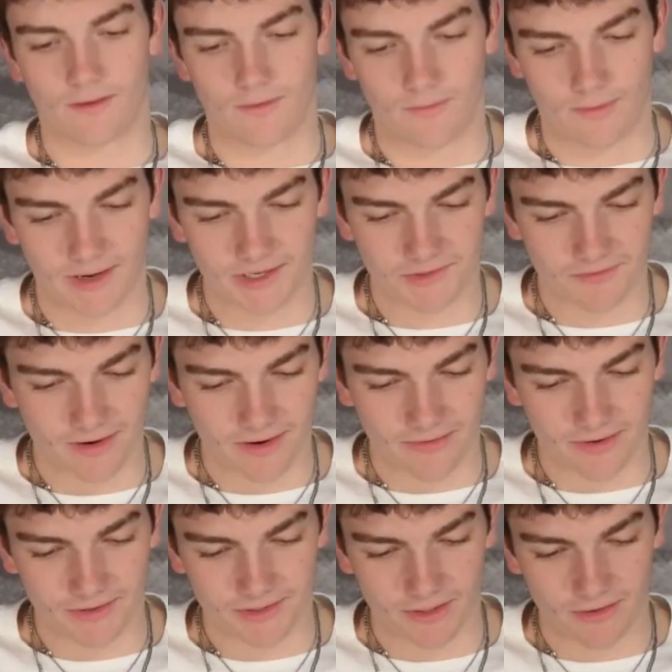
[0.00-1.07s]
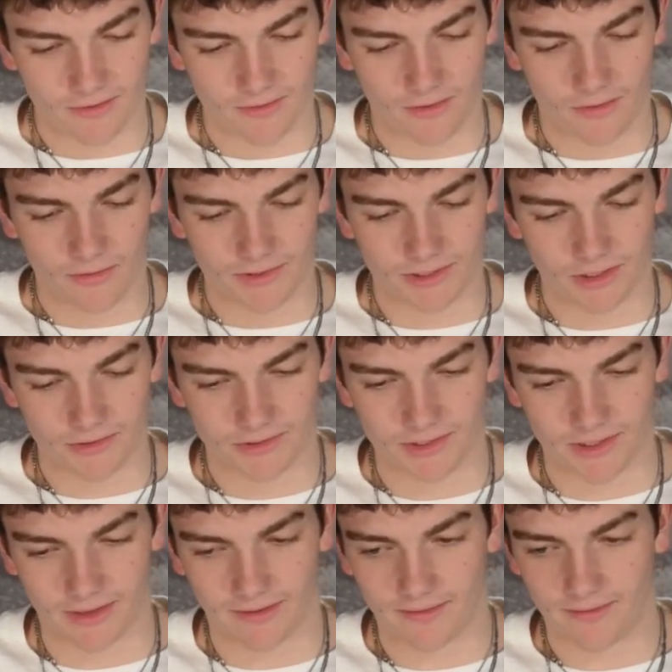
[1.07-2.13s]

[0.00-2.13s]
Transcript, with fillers: Why is Ryan Graziano always hosting?